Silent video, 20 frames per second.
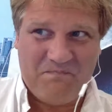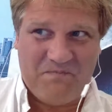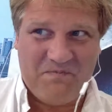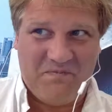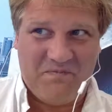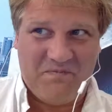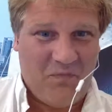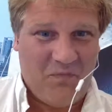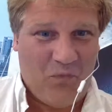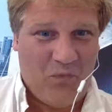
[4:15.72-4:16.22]

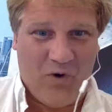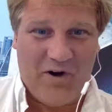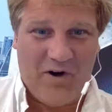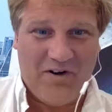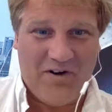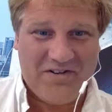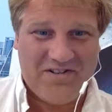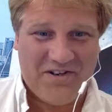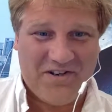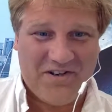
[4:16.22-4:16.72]

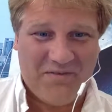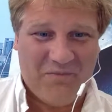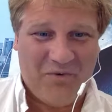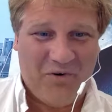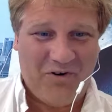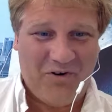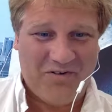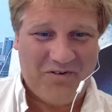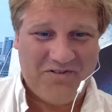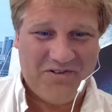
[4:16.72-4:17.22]
where is there
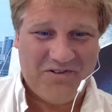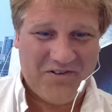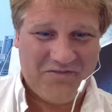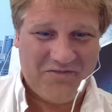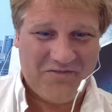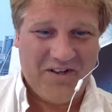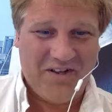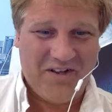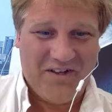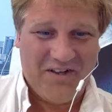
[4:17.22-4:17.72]
more sort of
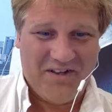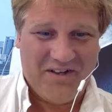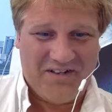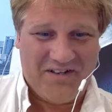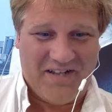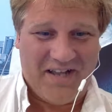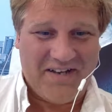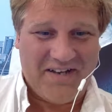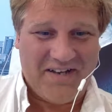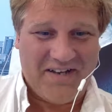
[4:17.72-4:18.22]

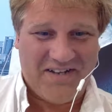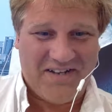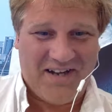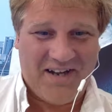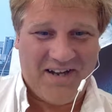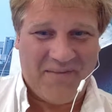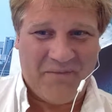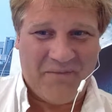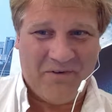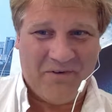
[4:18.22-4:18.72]
dead
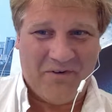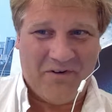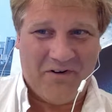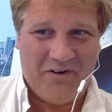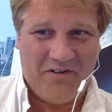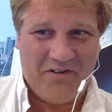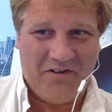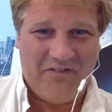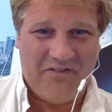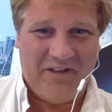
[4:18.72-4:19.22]
time or
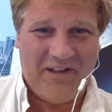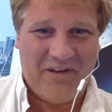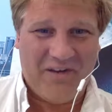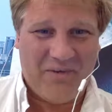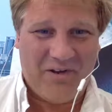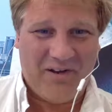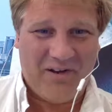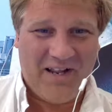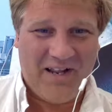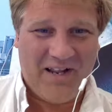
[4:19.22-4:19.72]

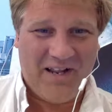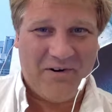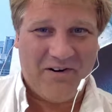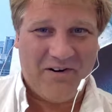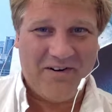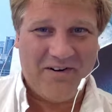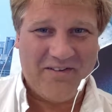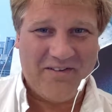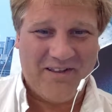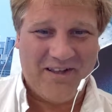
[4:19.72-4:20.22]
available
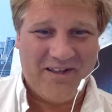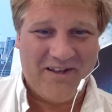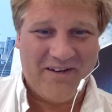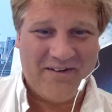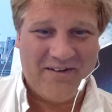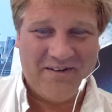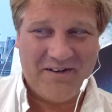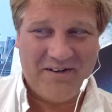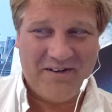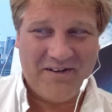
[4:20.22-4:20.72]
labor
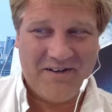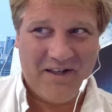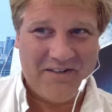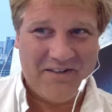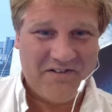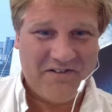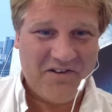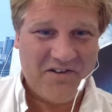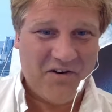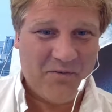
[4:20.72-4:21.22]
than in
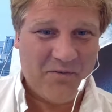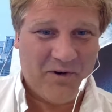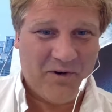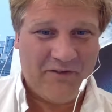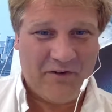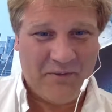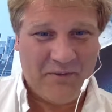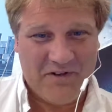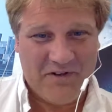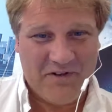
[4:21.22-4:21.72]
the two where
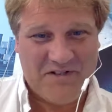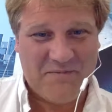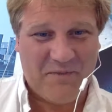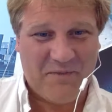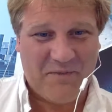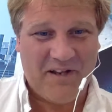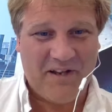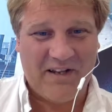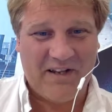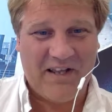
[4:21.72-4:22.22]
everyone's
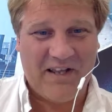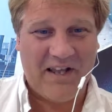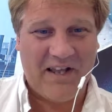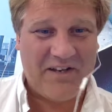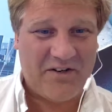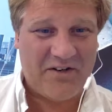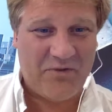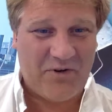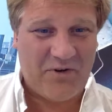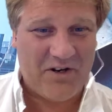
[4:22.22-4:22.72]
playing
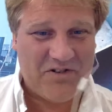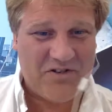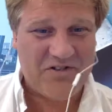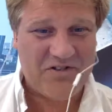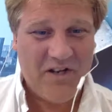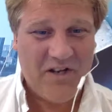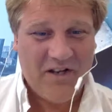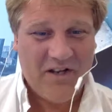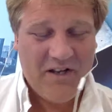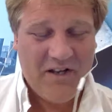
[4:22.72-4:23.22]
Candy Crush?
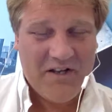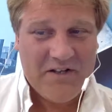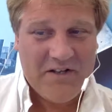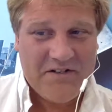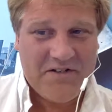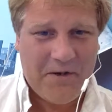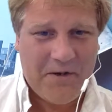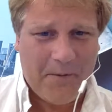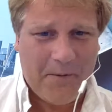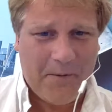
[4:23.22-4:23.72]

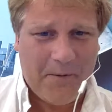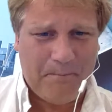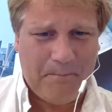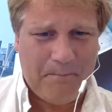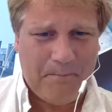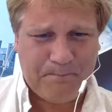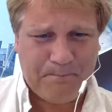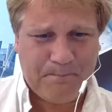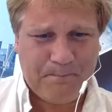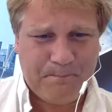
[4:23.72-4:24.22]
So
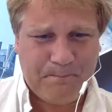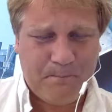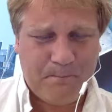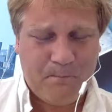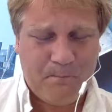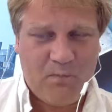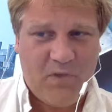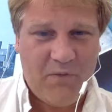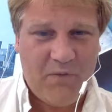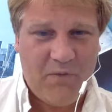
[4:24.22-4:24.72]

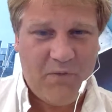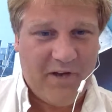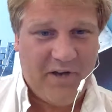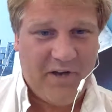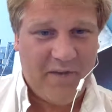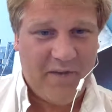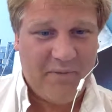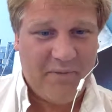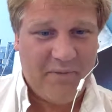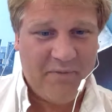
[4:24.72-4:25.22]
we
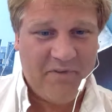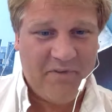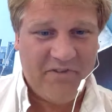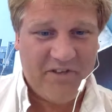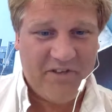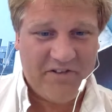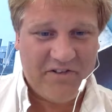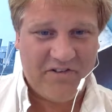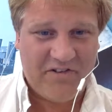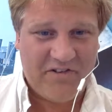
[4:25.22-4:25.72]
got Pim
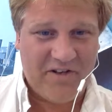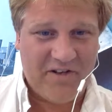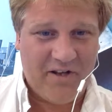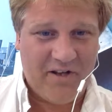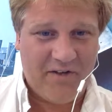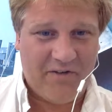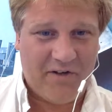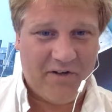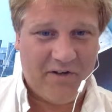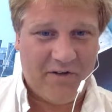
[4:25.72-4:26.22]
DeWitt
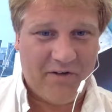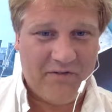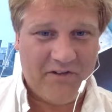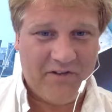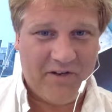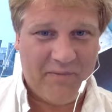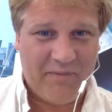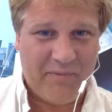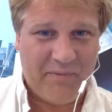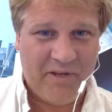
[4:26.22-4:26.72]
involved,
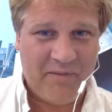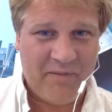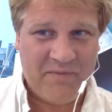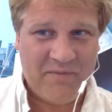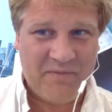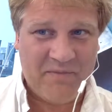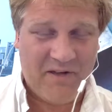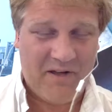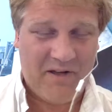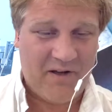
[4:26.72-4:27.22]
and
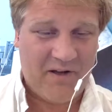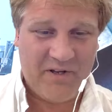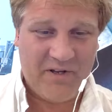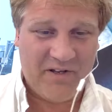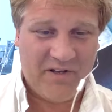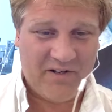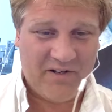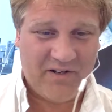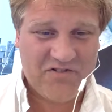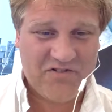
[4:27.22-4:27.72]
Pim
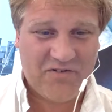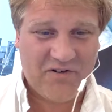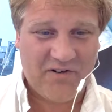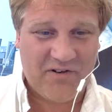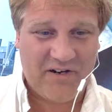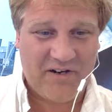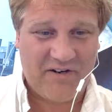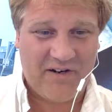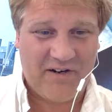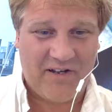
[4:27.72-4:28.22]
being an
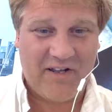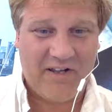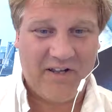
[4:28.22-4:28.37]
extraordinary,